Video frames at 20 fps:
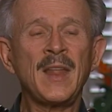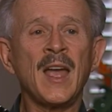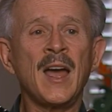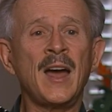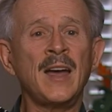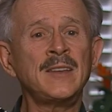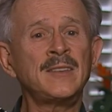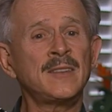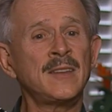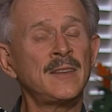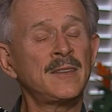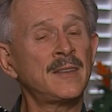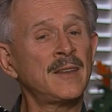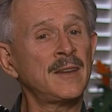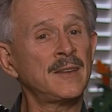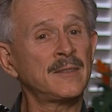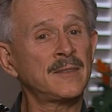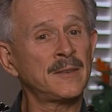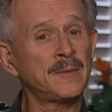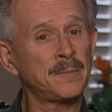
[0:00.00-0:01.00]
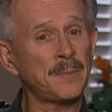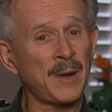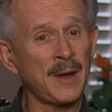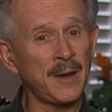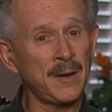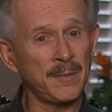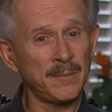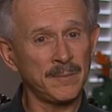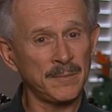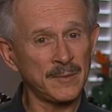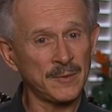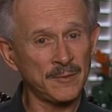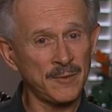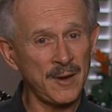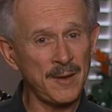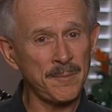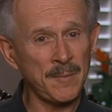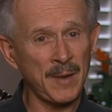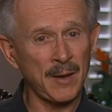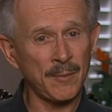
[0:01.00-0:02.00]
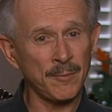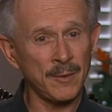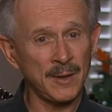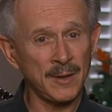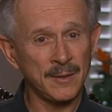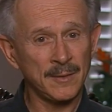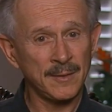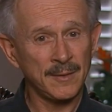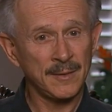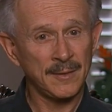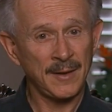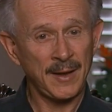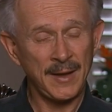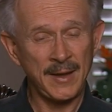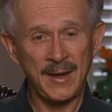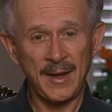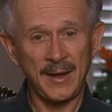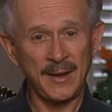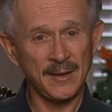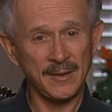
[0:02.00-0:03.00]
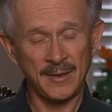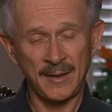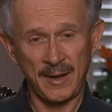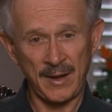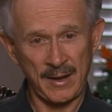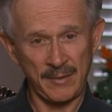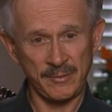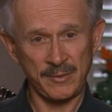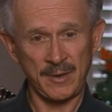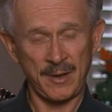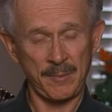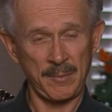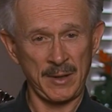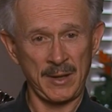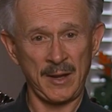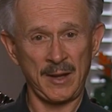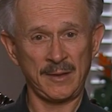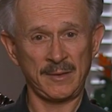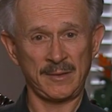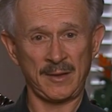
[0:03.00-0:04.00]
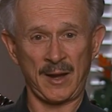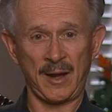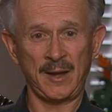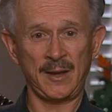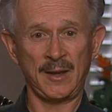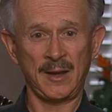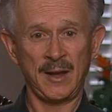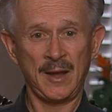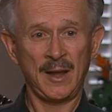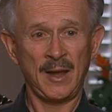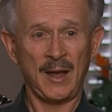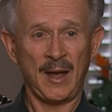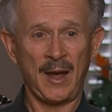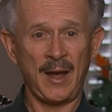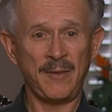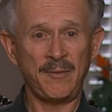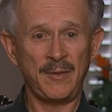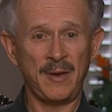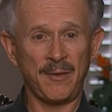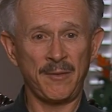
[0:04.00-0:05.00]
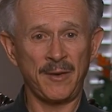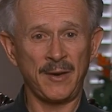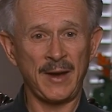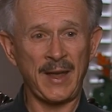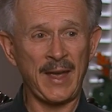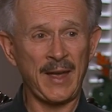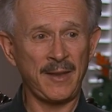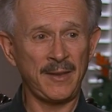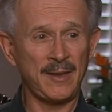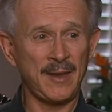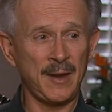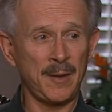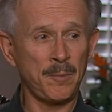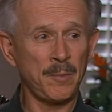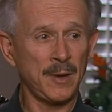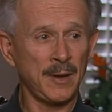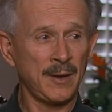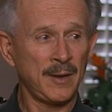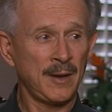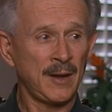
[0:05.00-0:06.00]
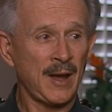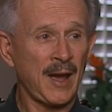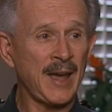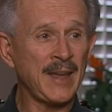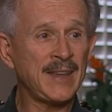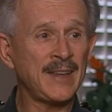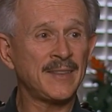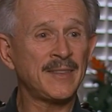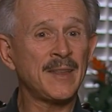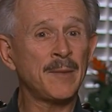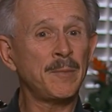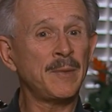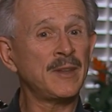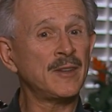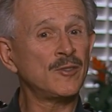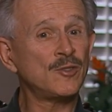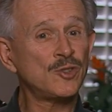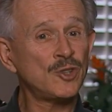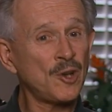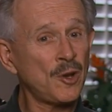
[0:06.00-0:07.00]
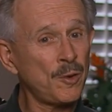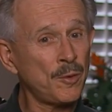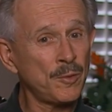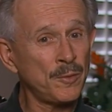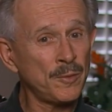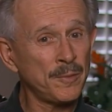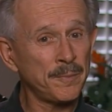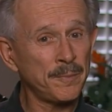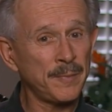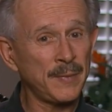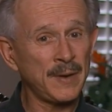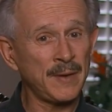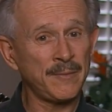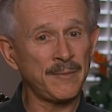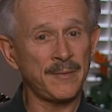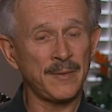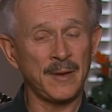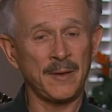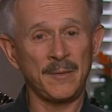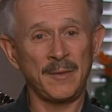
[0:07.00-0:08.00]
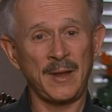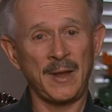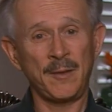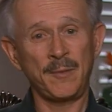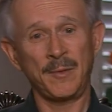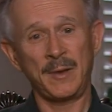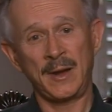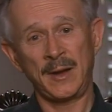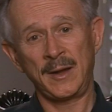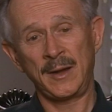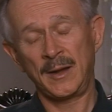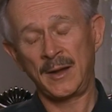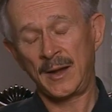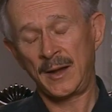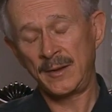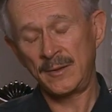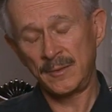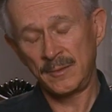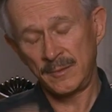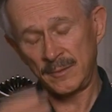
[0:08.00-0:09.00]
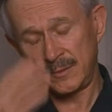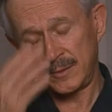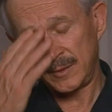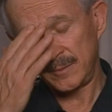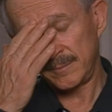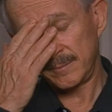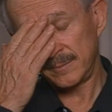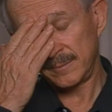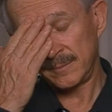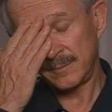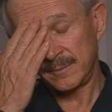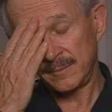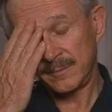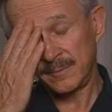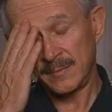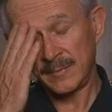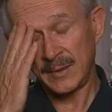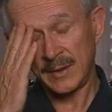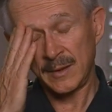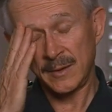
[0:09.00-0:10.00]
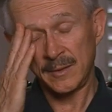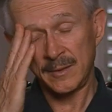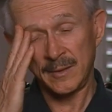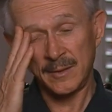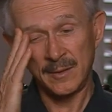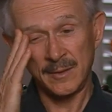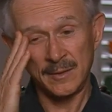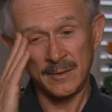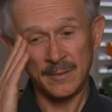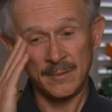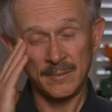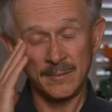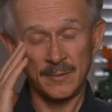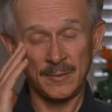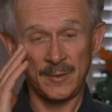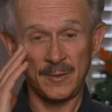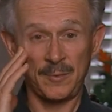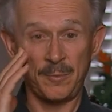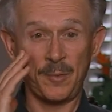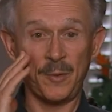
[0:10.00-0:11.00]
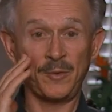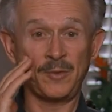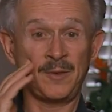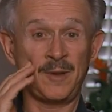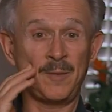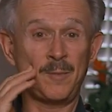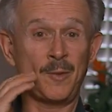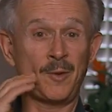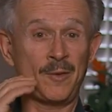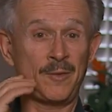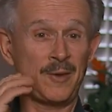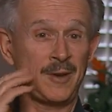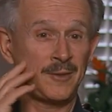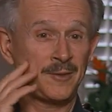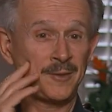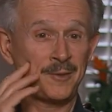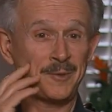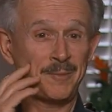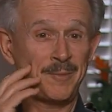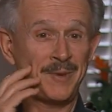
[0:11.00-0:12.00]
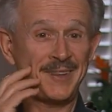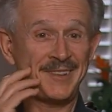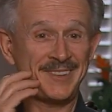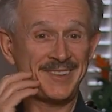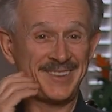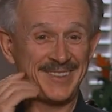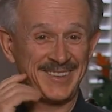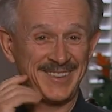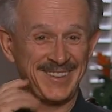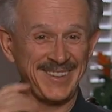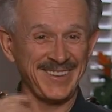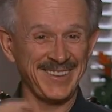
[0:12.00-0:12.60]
I see things as my straight man way. I can't get the laughs Tommy gets. I, I've never had them. I get them in the show, but if, uh, like when I, I do uh, uh, supposedly motivational speeches.